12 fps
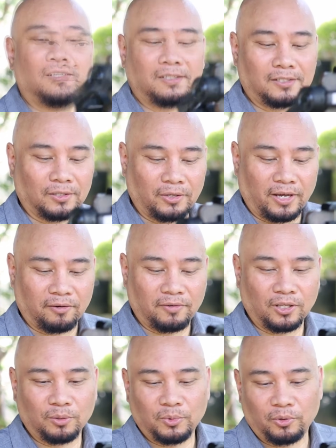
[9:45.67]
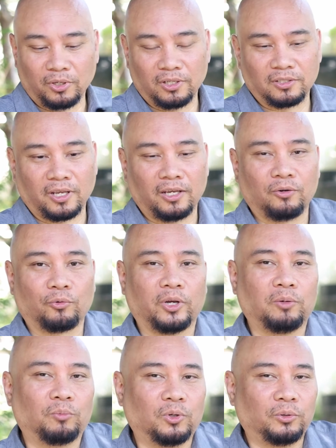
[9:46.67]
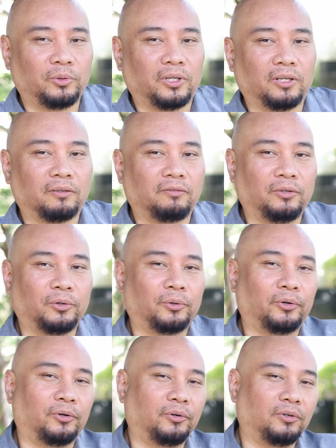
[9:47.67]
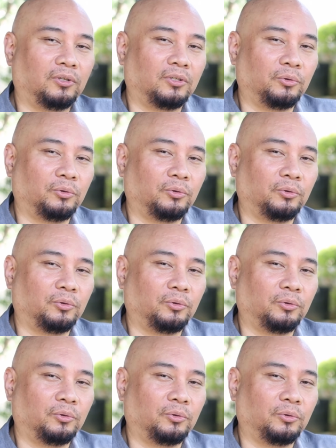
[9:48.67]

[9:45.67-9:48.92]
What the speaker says: So yeah, follow mode is a great mode if you're